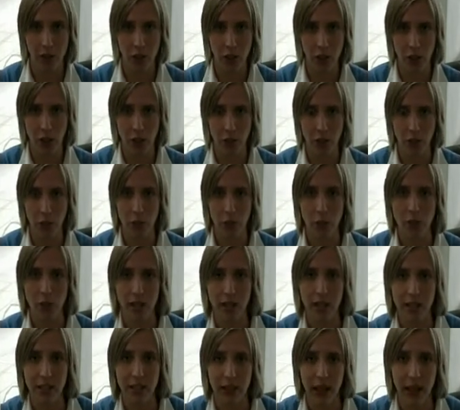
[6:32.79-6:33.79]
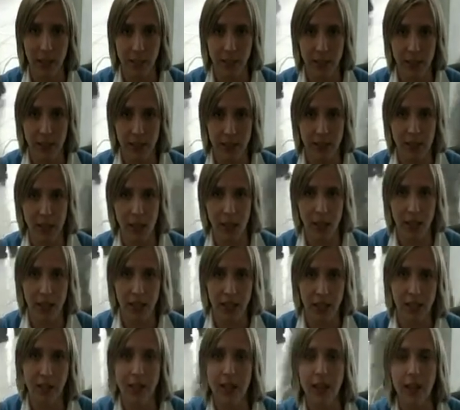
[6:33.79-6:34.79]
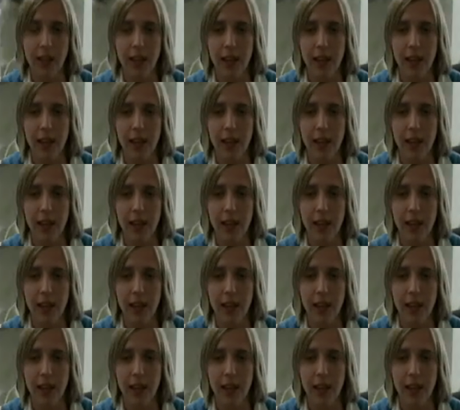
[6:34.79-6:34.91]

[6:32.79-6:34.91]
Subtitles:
just through audience development initiatives.